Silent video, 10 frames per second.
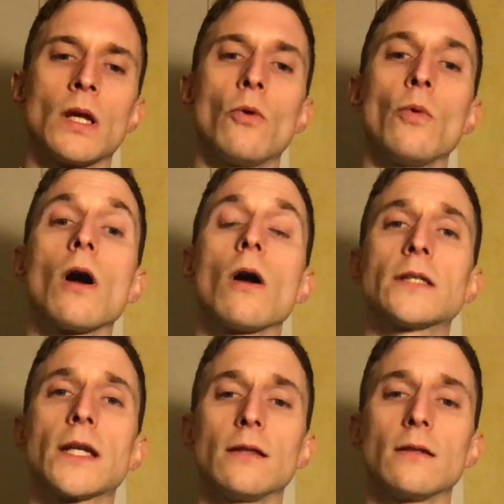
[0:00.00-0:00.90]
We are
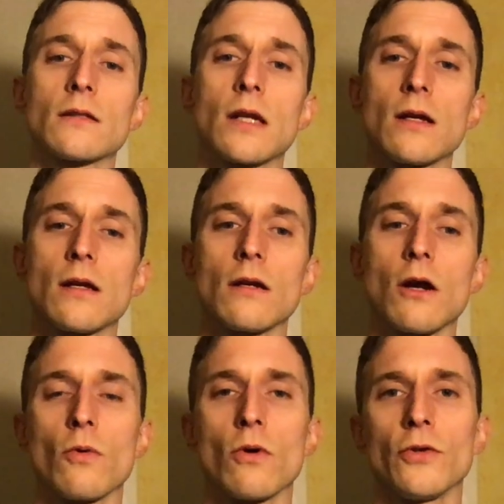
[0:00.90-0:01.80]
taking the stand our
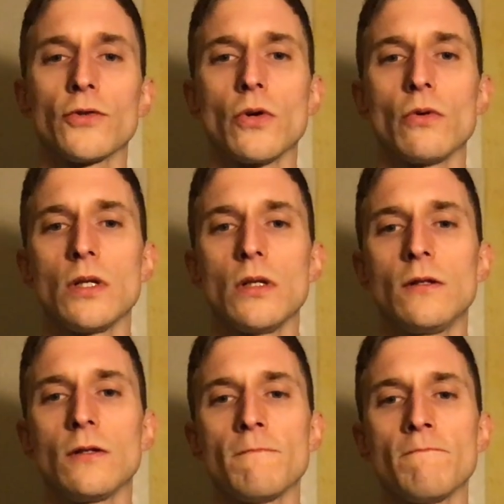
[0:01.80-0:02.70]
world so
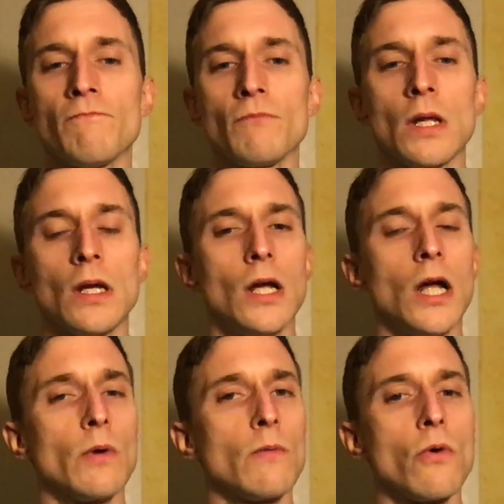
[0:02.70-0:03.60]
needs, and
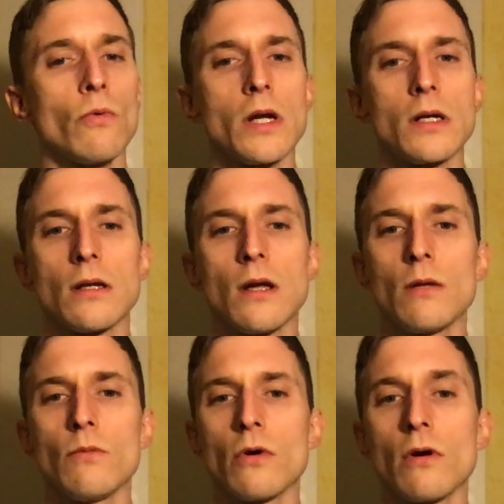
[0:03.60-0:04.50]
we won't wait any
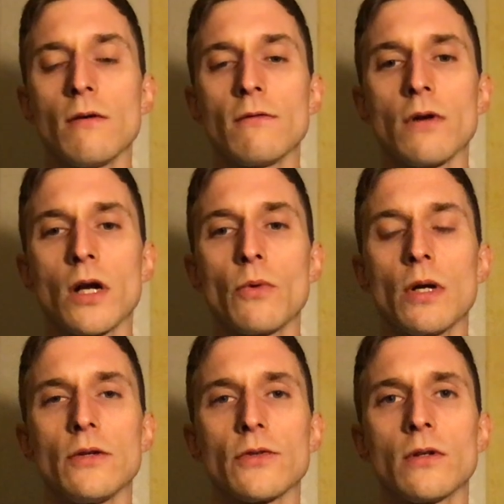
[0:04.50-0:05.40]
more for anyone
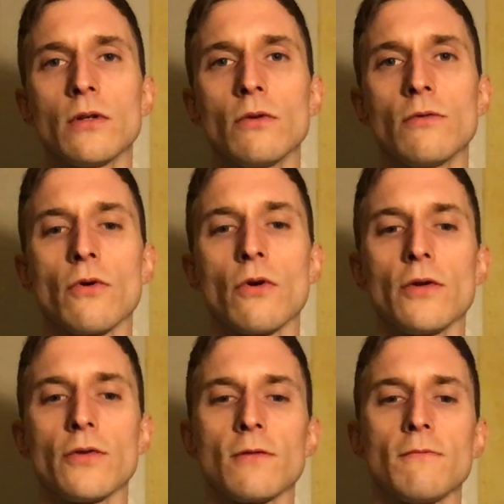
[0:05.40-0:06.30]
else to do it for
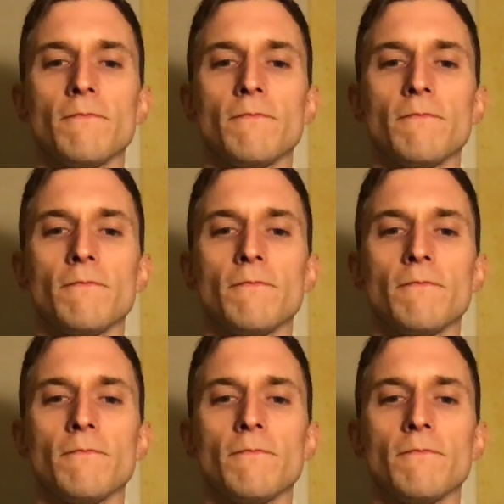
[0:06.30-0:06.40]
us.